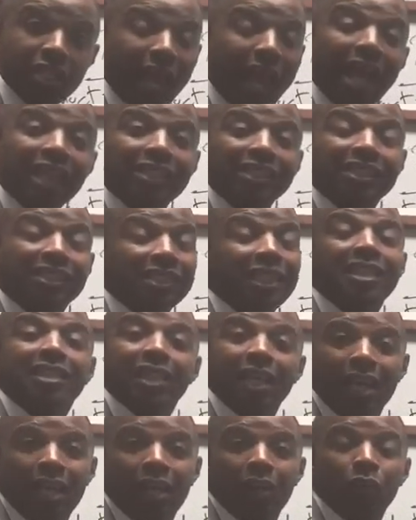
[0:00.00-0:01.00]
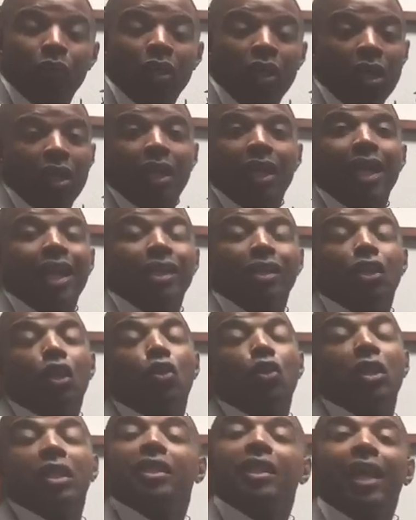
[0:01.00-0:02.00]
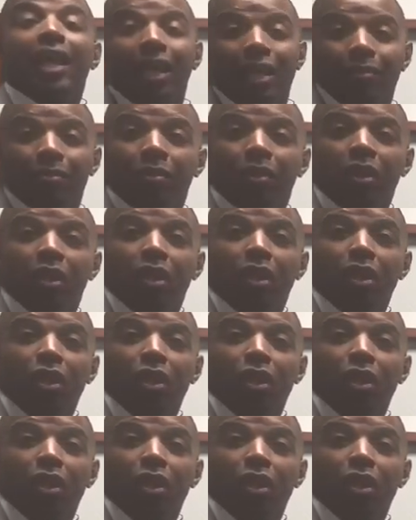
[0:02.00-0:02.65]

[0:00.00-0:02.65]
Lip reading: to actually sit down and learn the game.